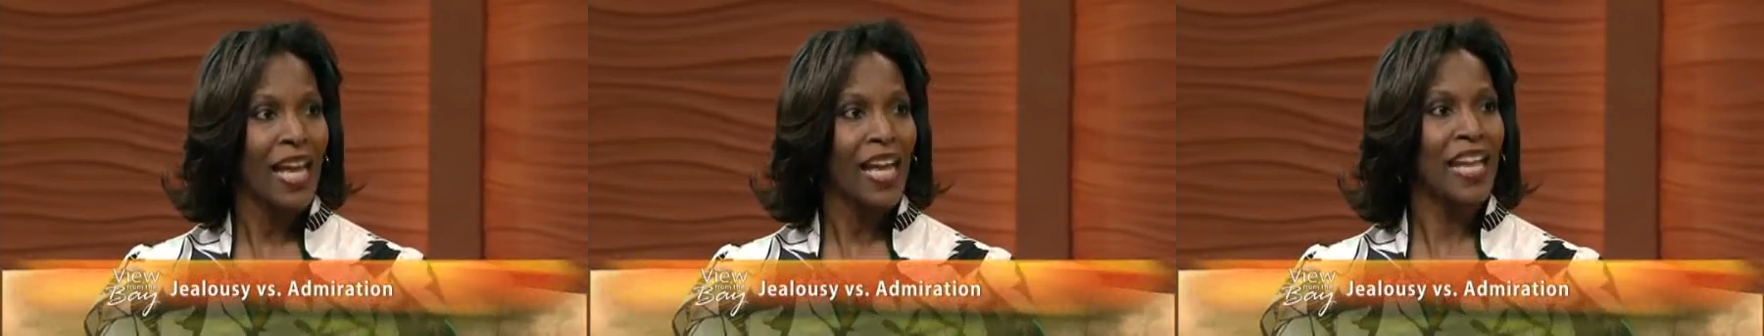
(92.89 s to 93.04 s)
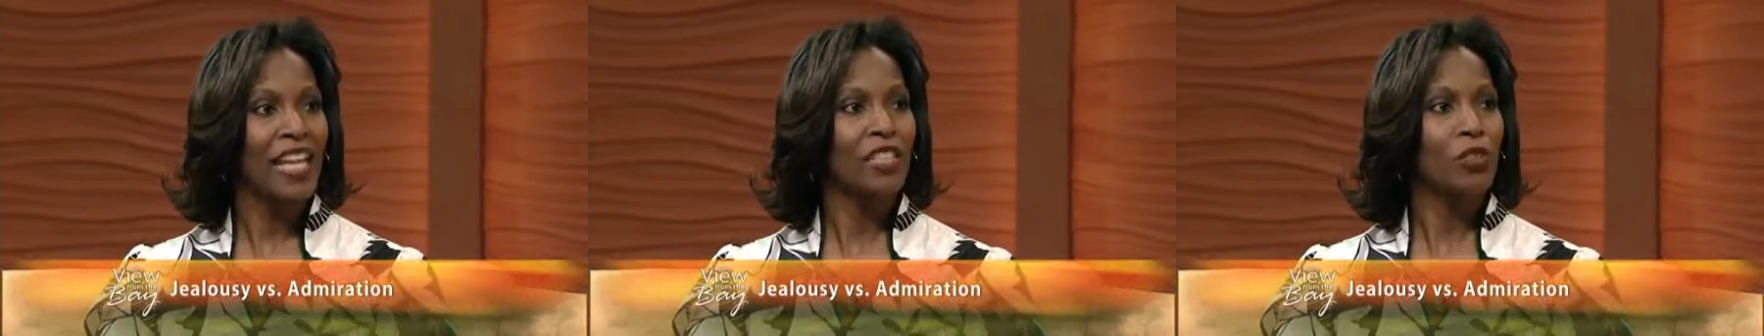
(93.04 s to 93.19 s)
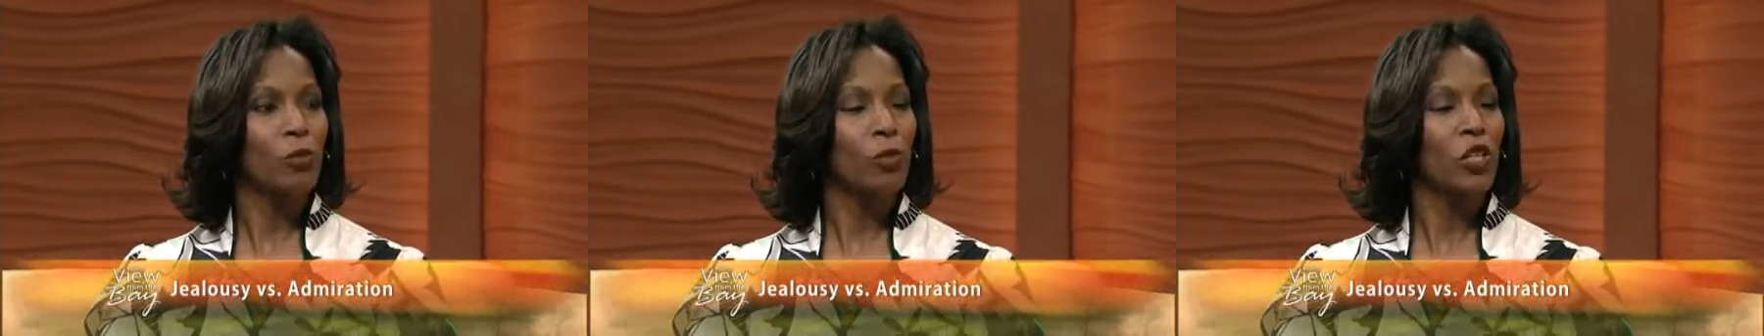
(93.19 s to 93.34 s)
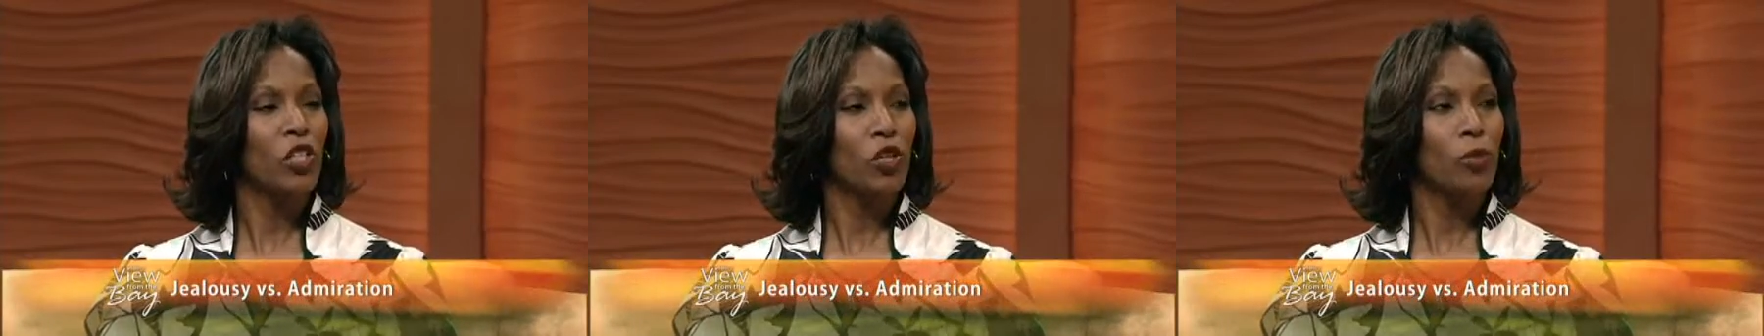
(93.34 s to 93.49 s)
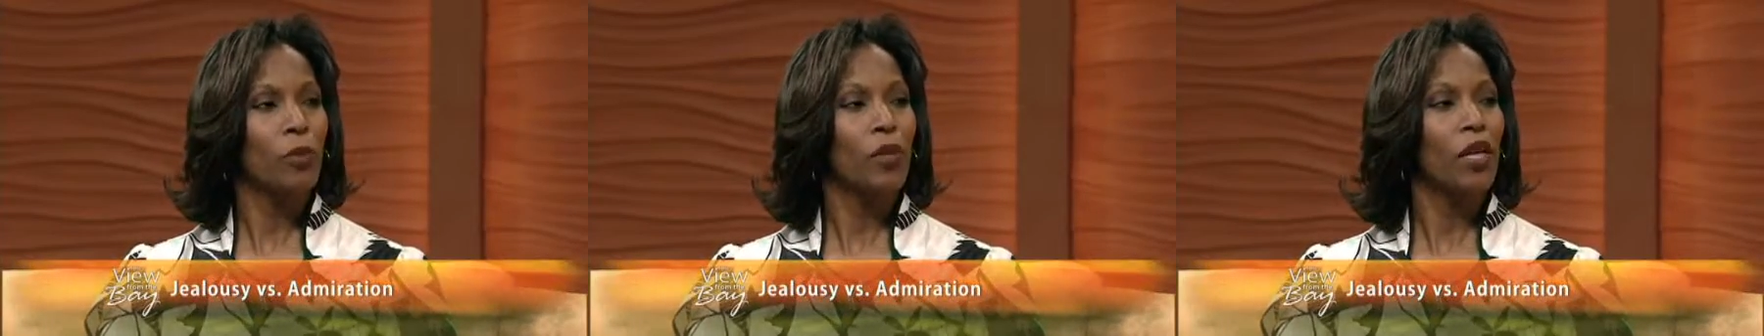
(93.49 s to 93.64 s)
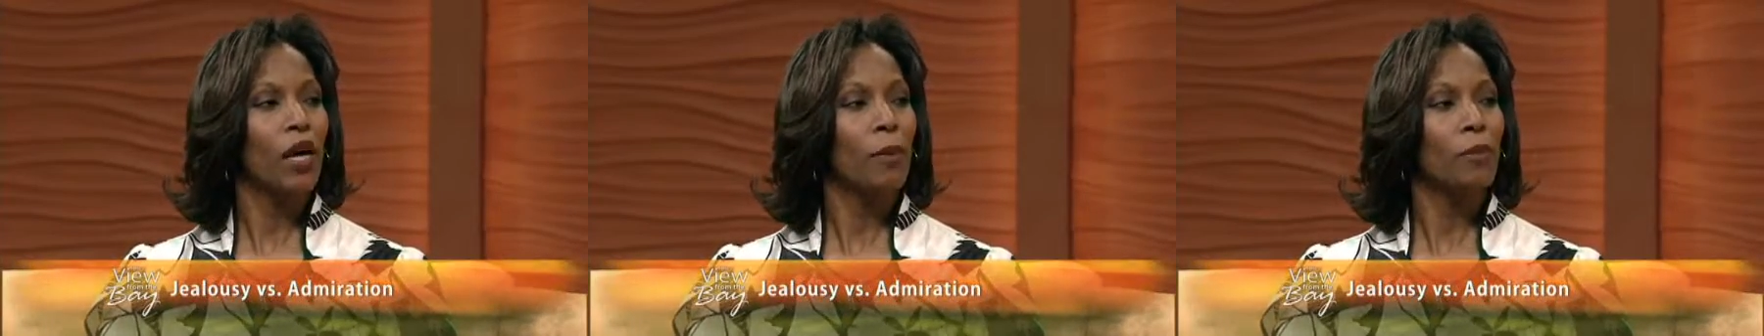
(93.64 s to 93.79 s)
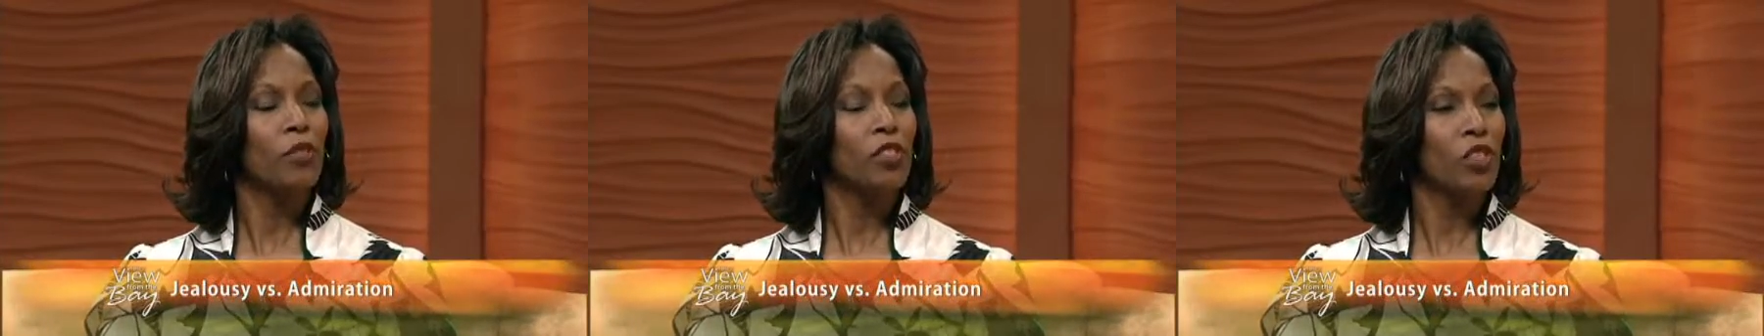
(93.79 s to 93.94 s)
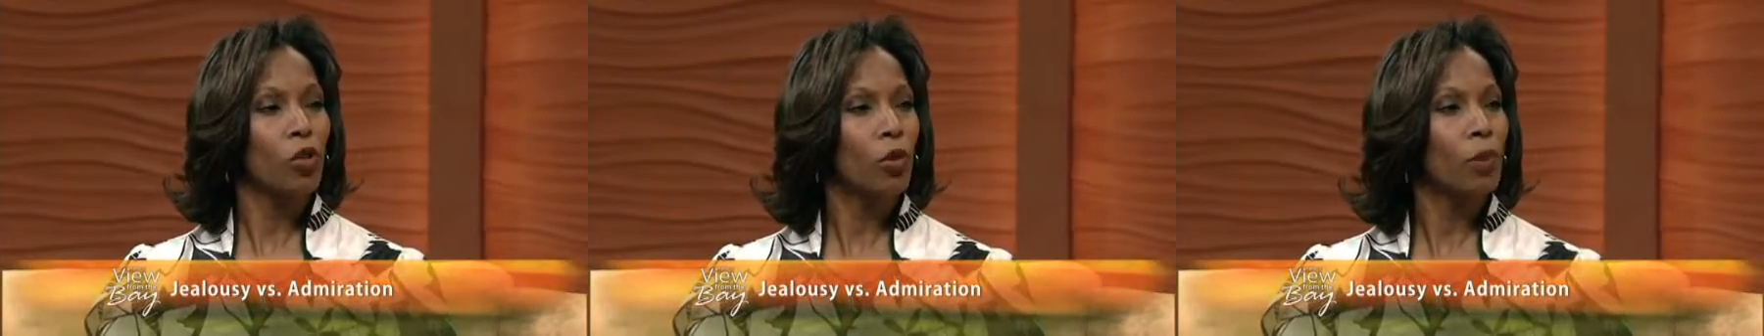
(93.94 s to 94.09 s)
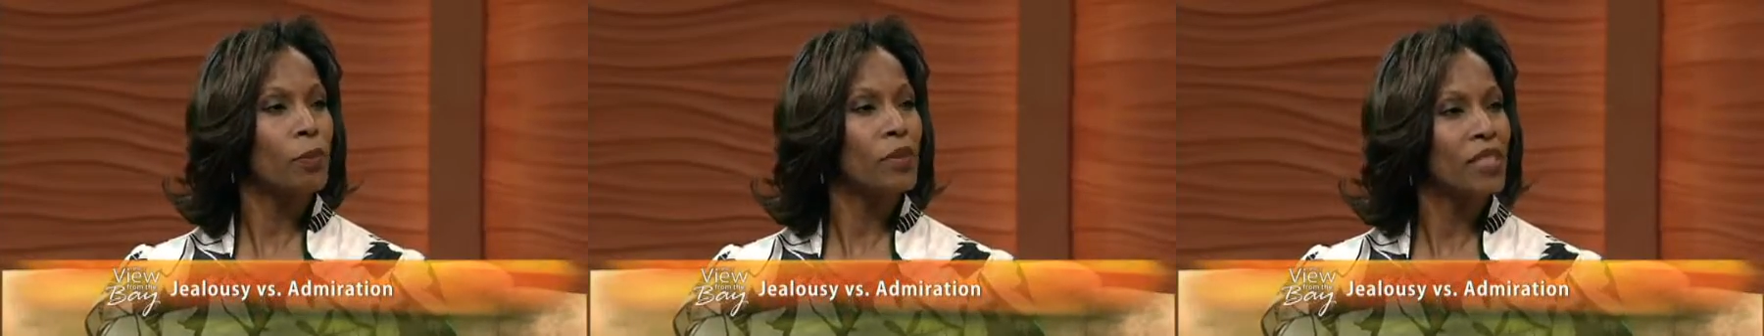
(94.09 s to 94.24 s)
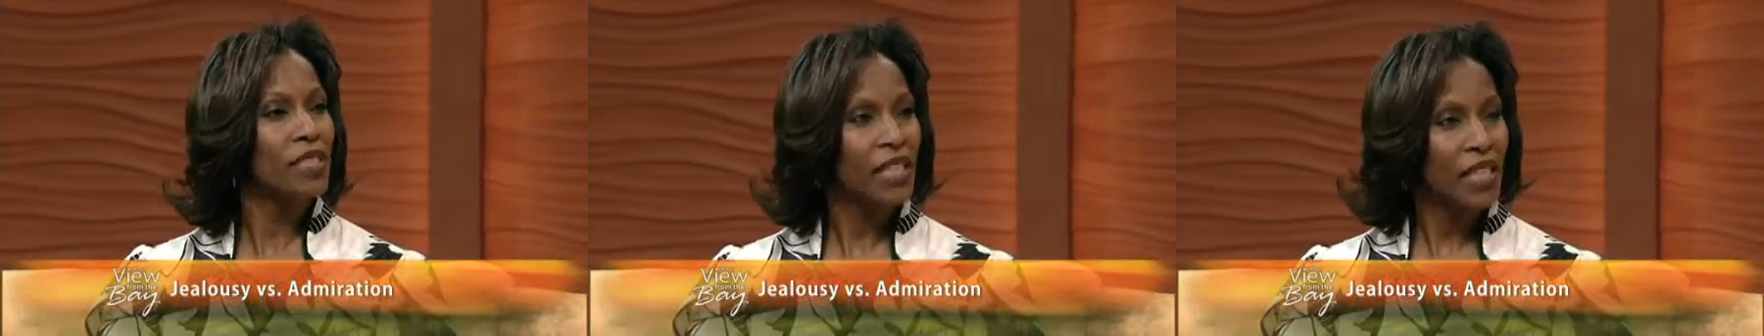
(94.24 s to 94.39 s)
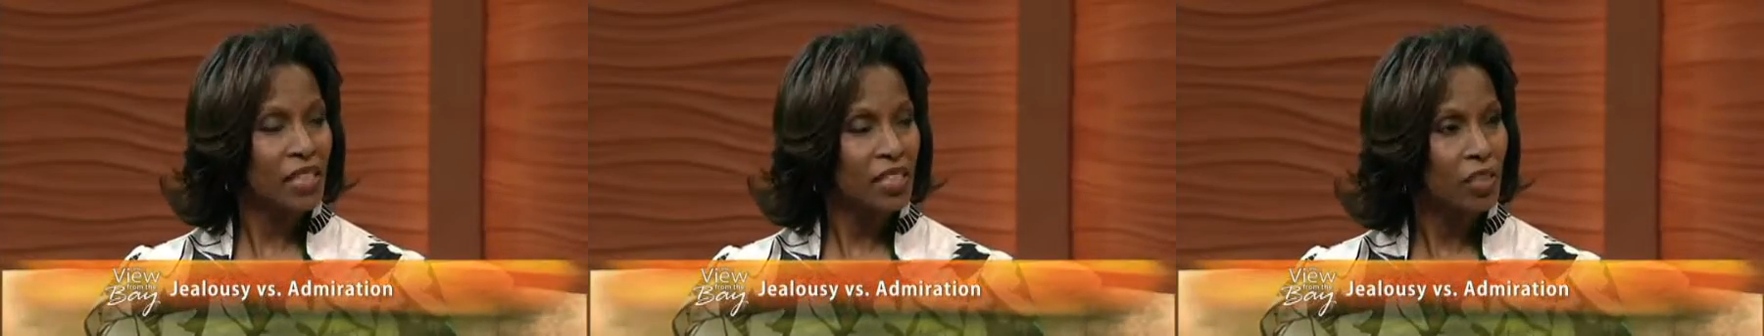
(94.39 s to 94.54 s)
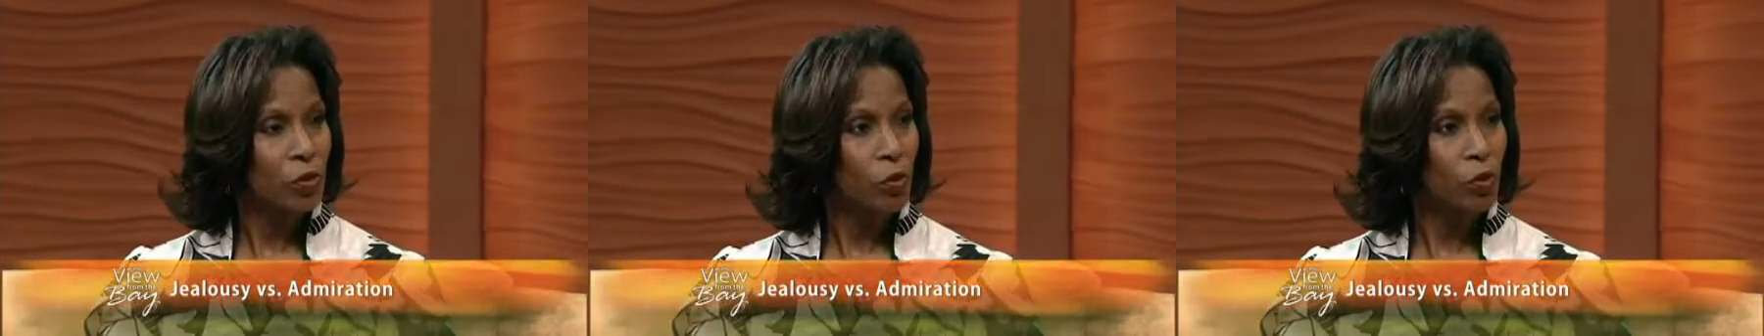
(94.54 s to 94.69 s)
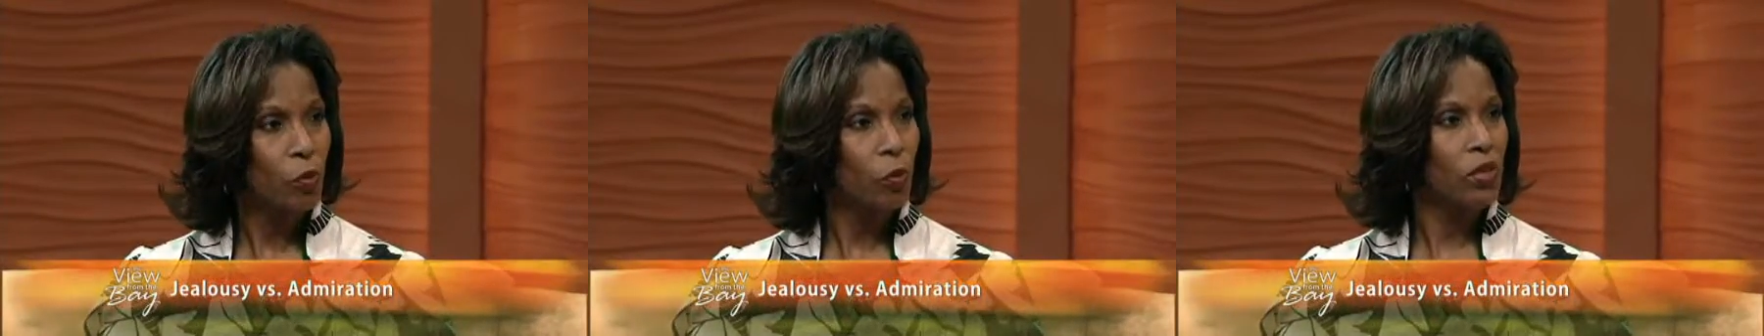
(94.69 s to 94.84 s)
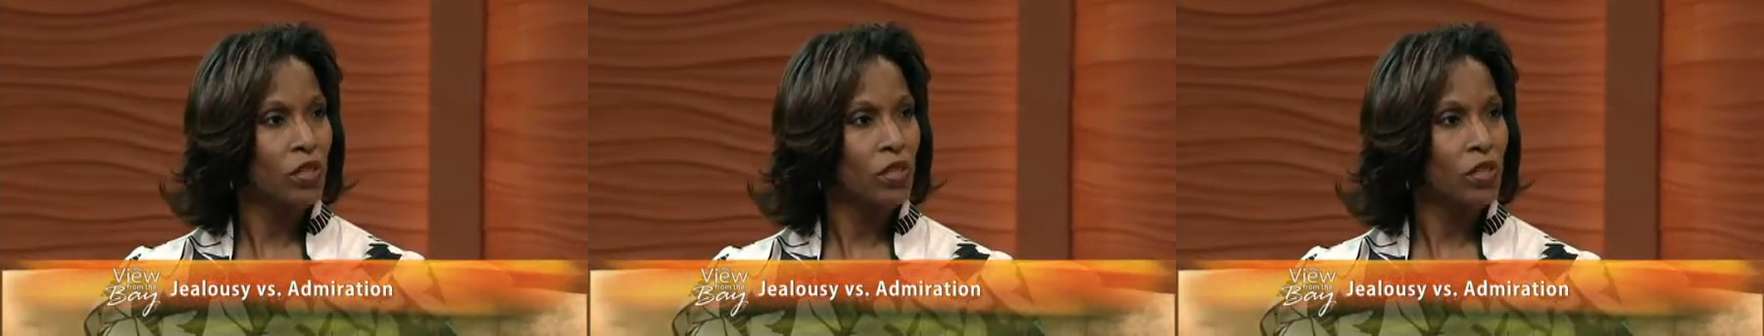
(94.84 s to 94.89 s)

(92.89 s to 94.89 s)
It's when you become so obsessed with